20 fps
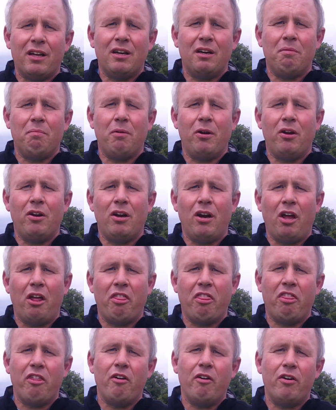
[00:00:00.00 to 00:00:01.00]
about a
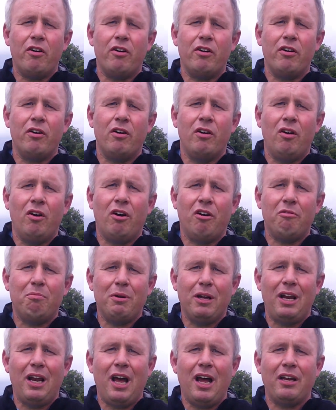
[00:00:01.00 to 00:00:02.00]
third of
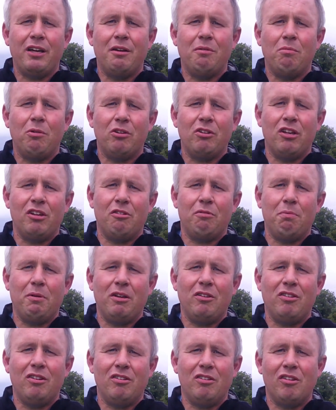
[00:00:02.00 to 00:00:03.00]
my land in
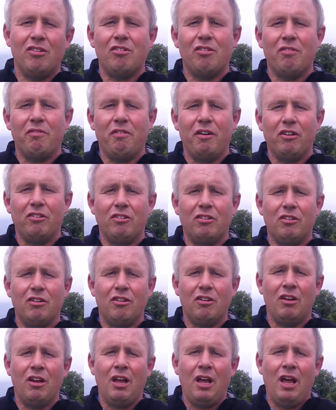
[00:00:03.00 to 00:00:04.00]
multi-species is sufficient.
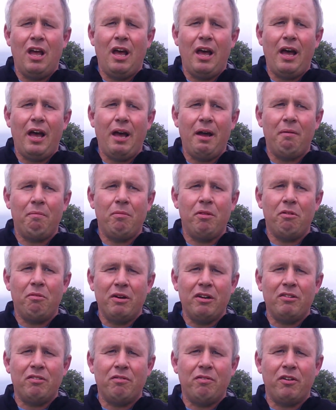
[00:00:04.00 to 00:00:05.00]
The
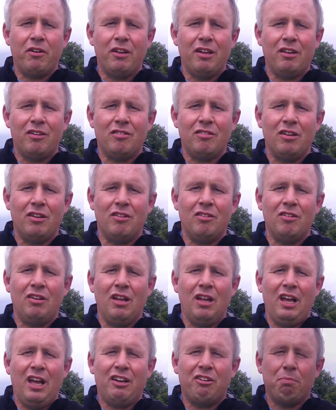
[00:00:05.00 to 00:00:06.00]
reason for this is it's